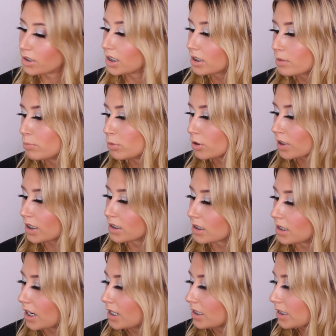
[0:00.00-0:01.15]
this book is
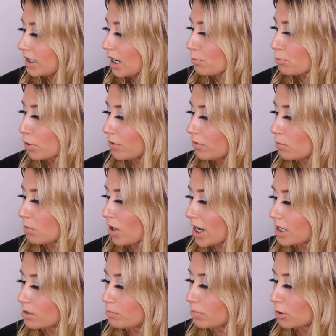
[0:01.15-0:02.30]
an easy and proven
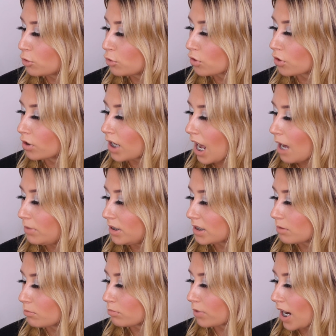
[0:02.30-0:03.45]
way to build good habits
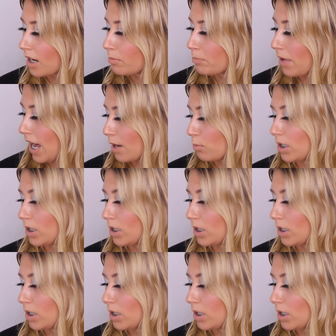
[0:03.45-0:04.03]
and break bad